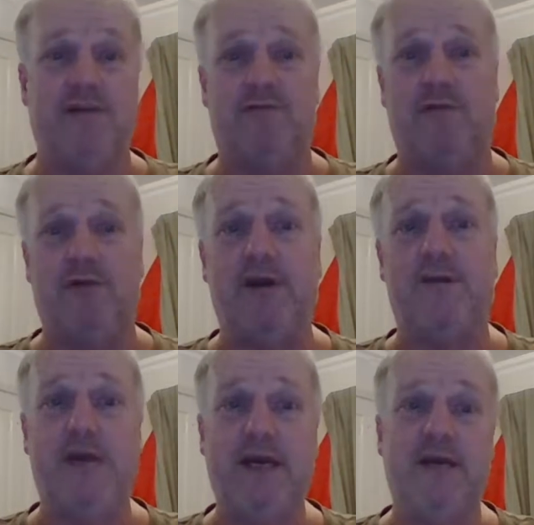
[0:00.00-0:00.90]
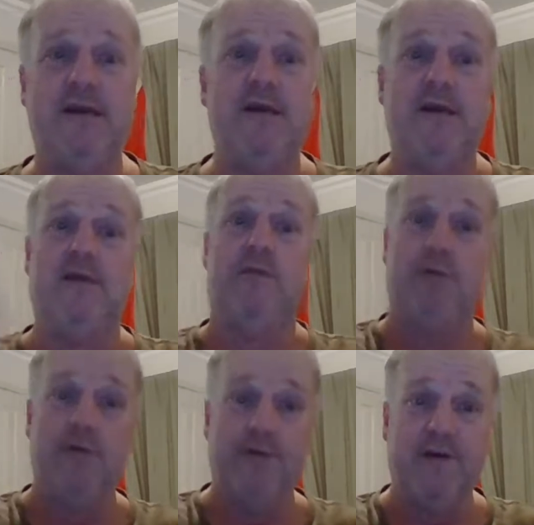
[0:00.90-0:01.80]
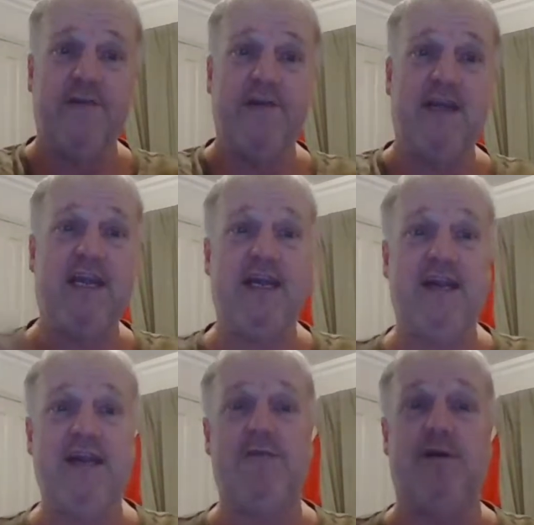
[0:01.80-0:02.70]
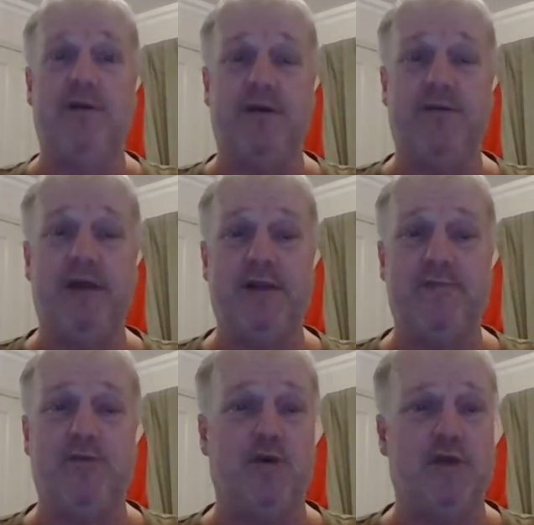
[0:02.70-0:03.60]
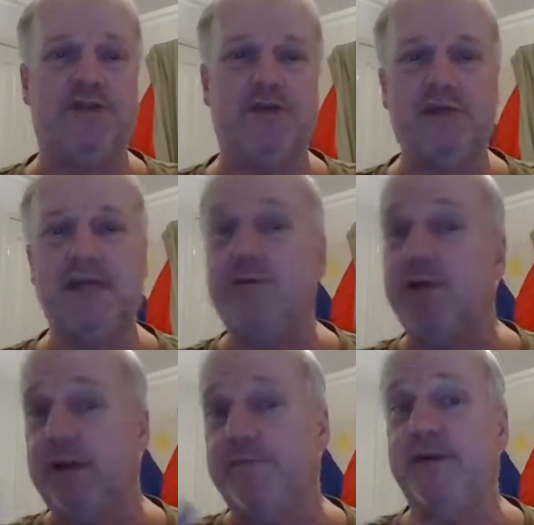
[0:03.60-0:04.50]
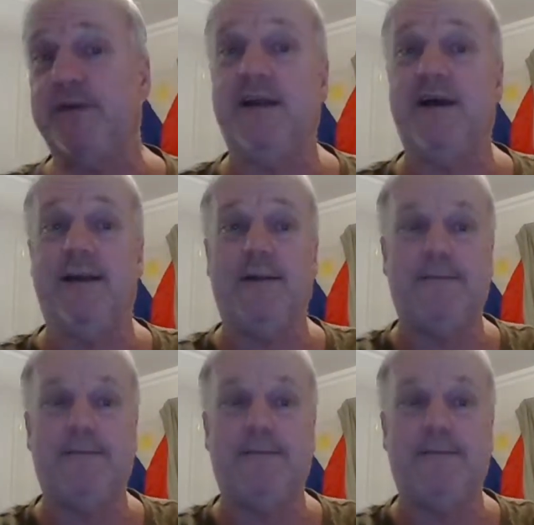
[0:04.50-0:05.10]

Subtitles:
worrying about the roof over your head, worrying about the mortgage. I'll tell you what happened today.